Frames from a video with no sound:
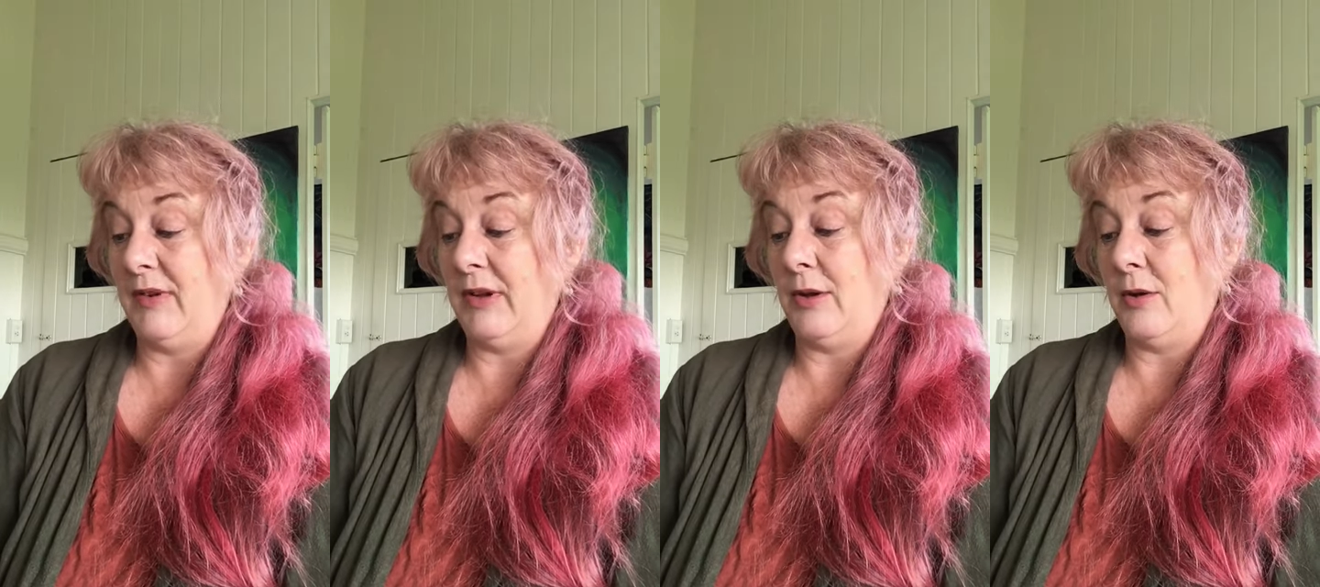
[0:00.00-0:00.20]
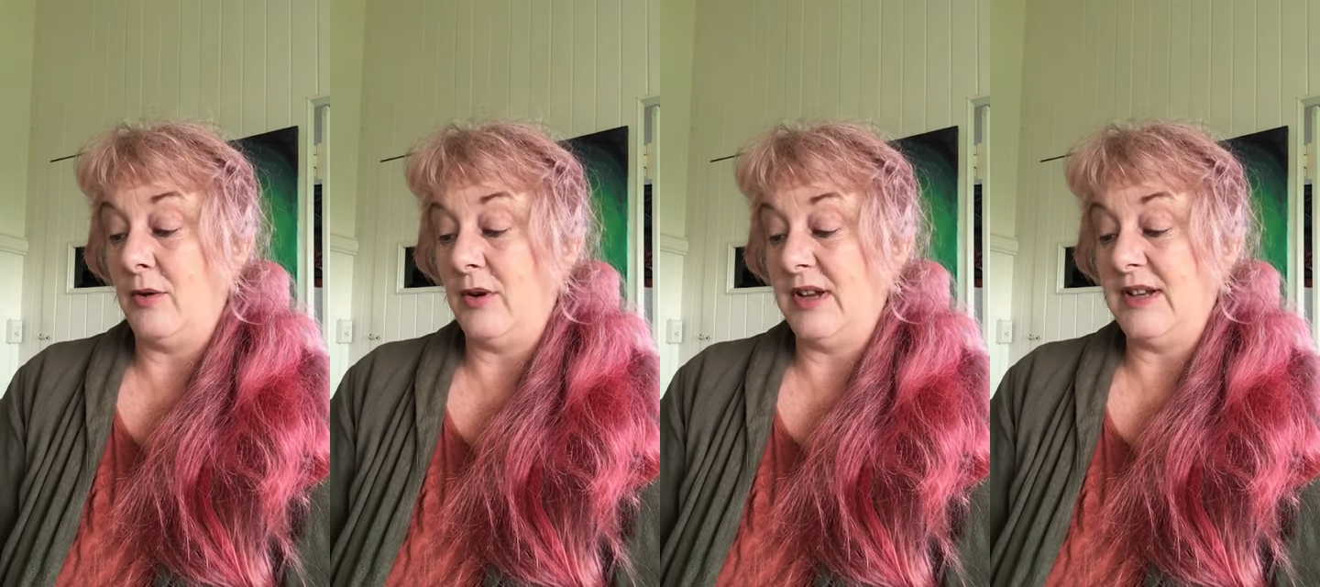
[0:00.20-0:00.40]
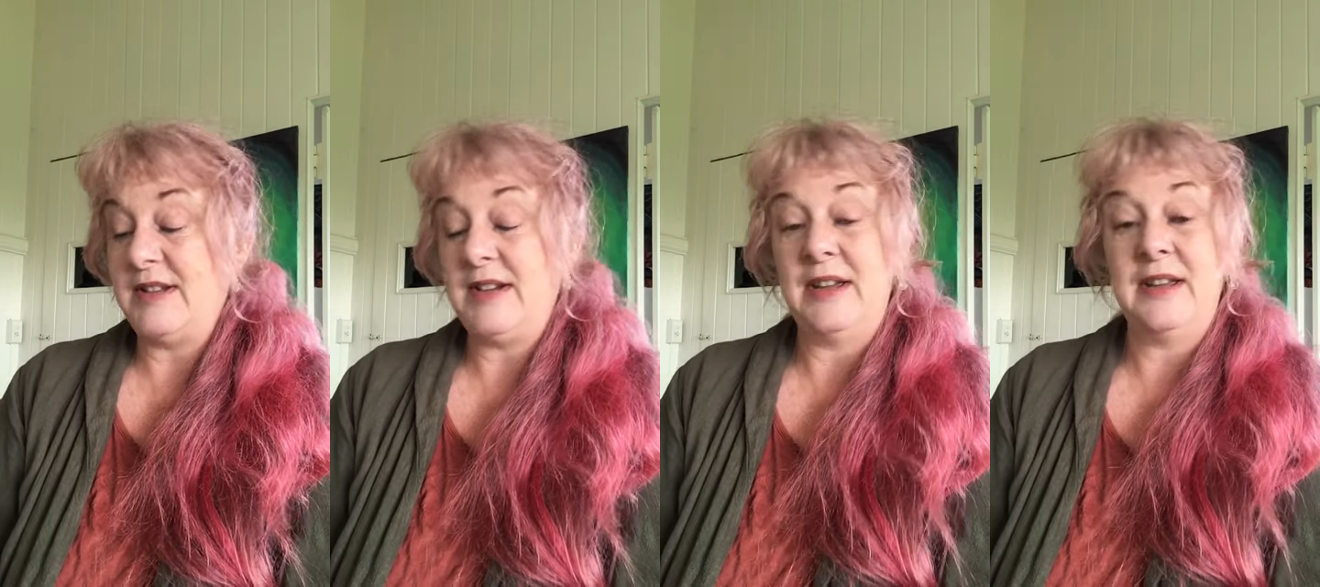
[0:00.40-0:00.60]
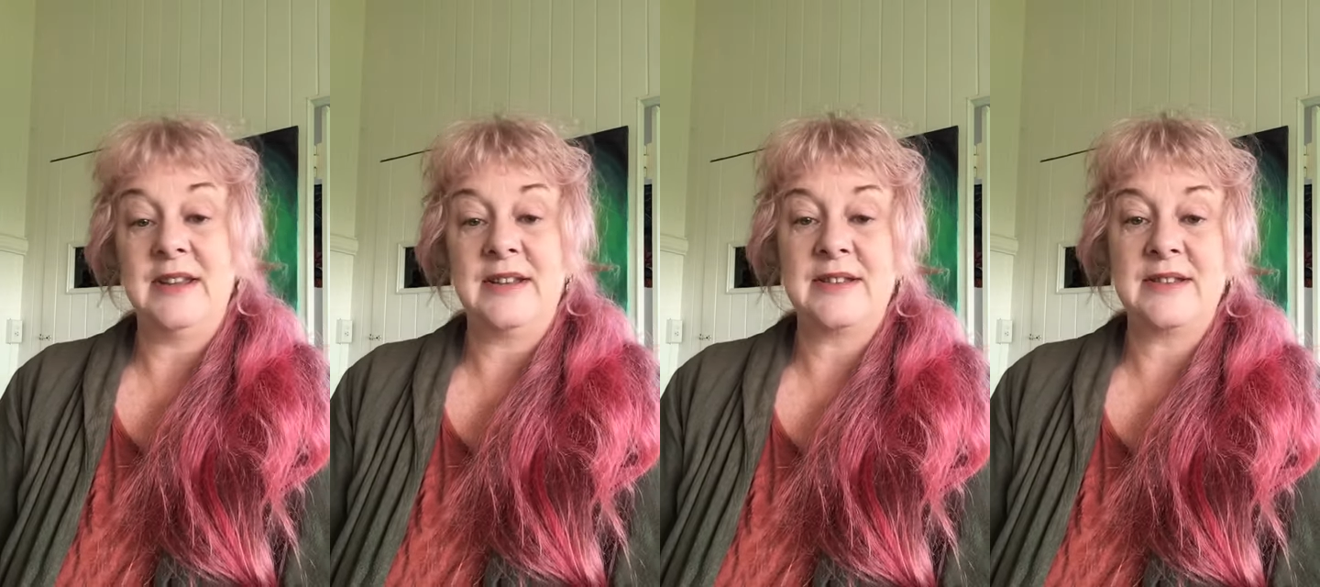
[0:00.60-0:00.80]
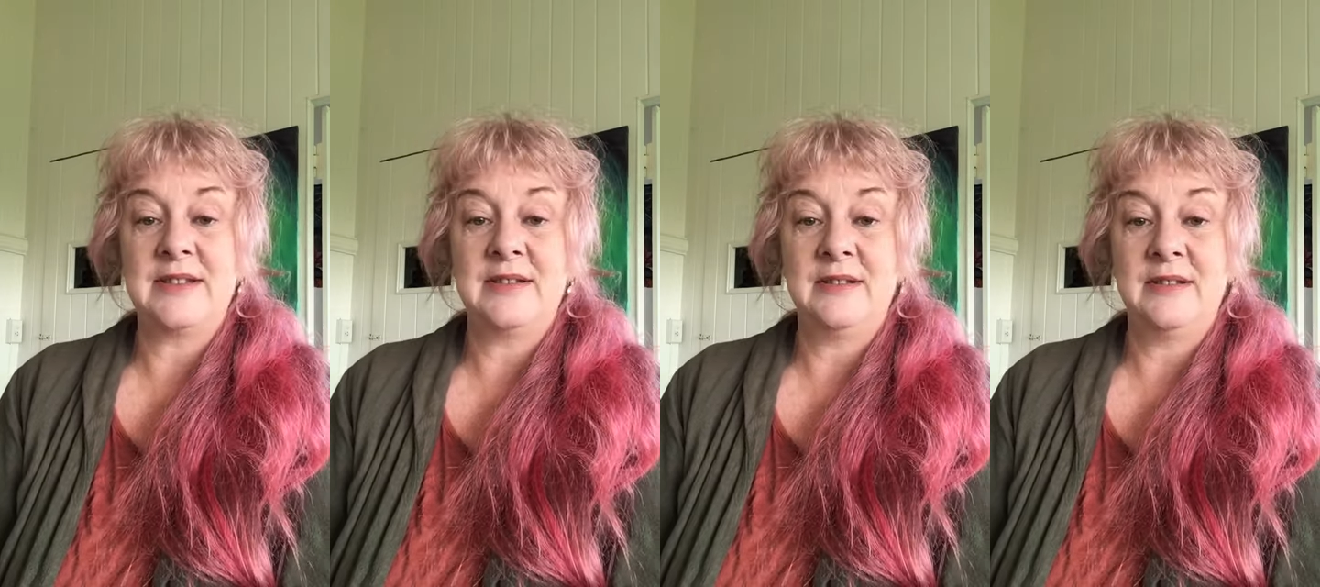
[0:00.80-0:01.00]
long it
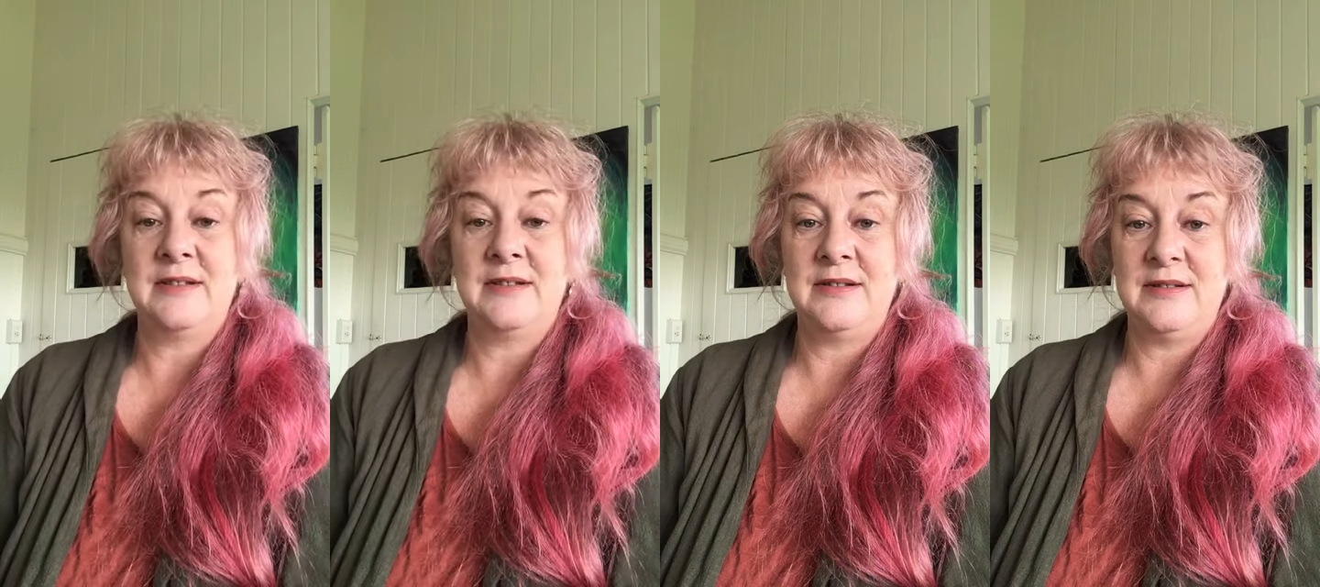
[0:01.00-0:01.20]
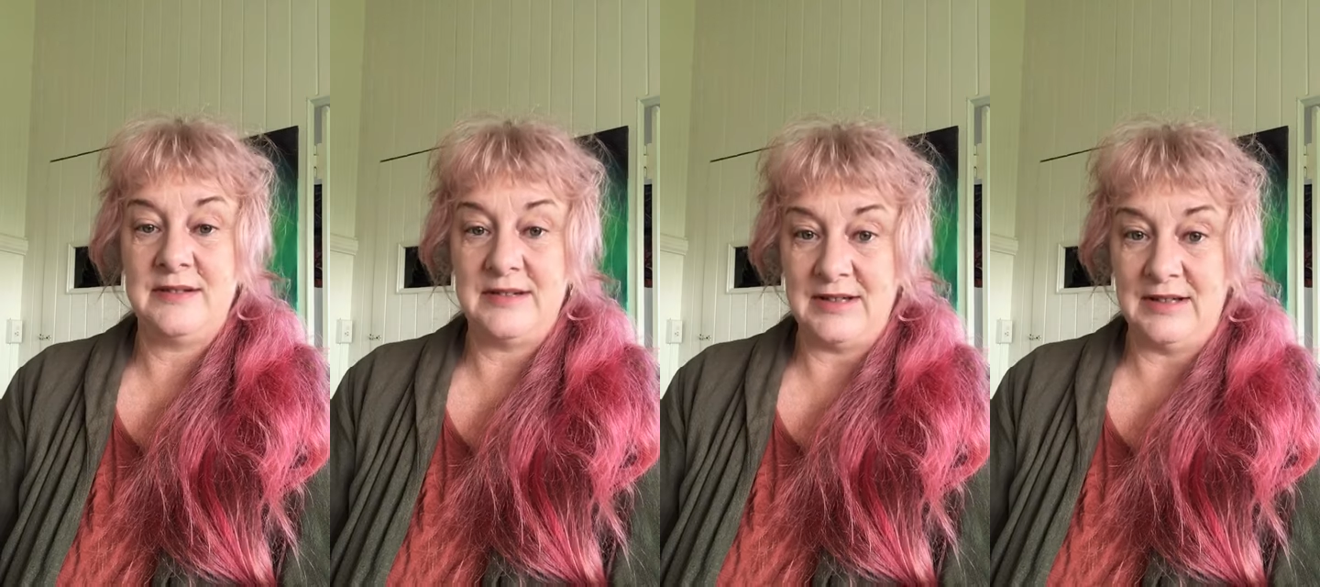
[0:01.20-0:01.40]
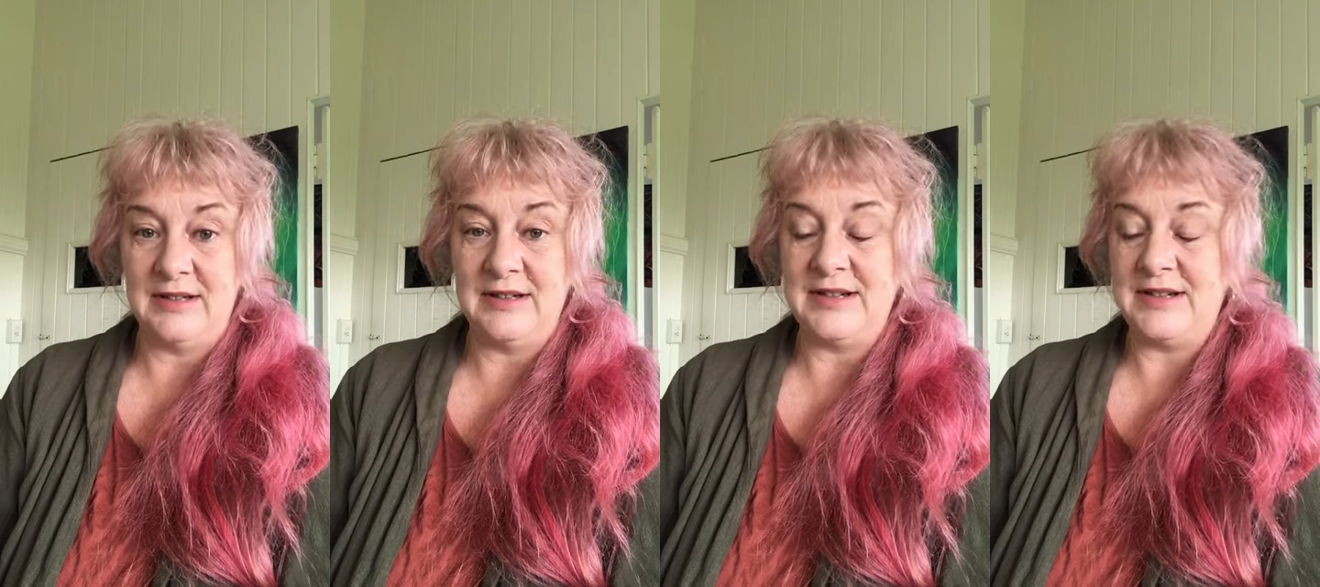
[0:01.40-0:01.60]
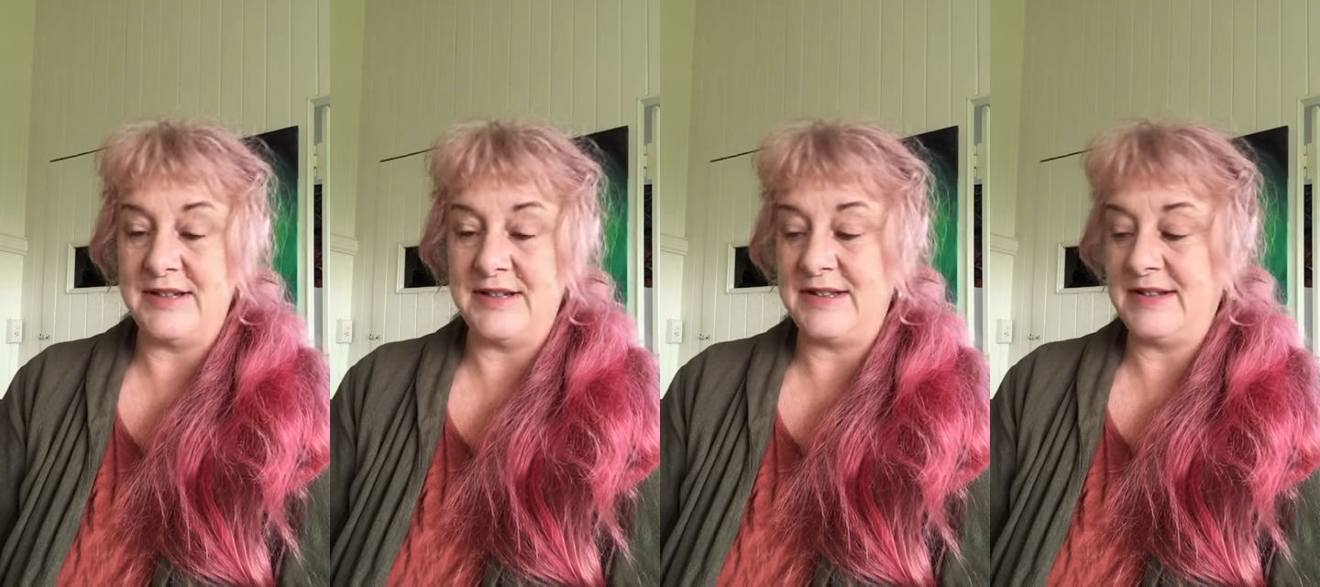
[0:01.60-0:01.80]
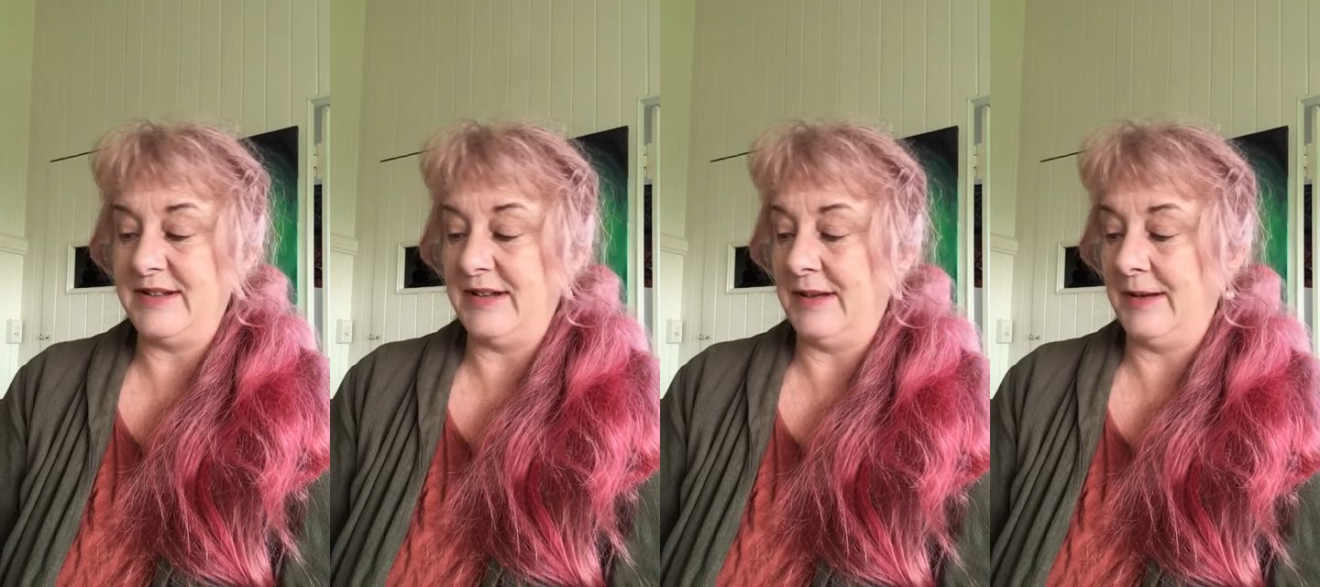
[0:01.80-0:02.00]
takes till it
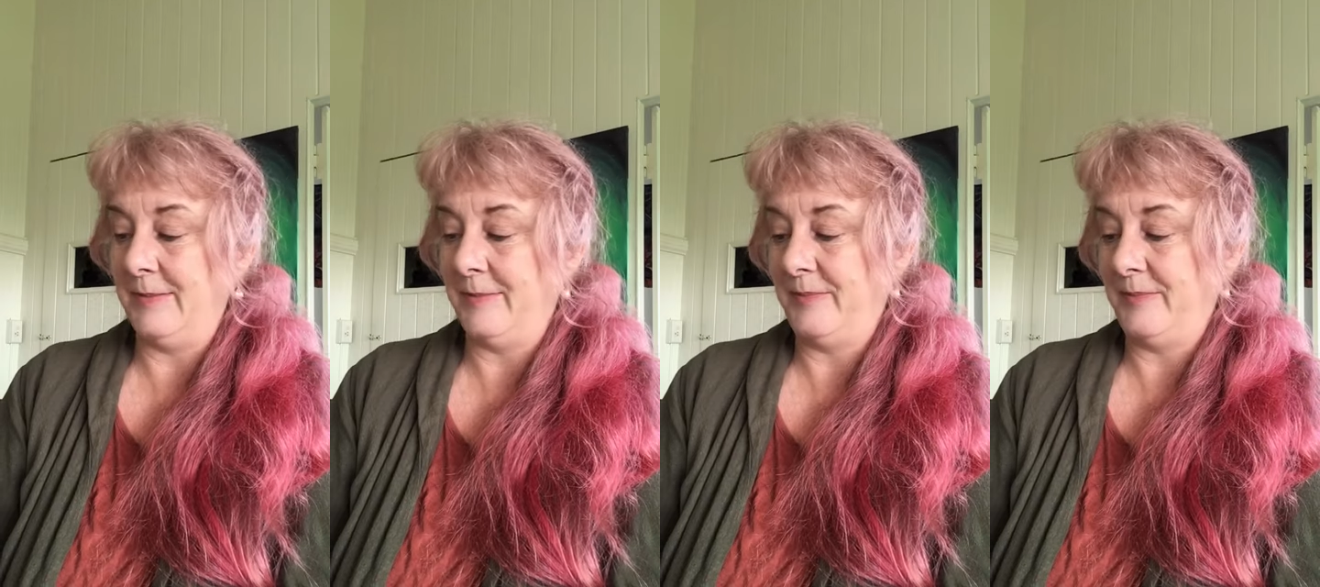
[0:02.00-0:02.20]
is done.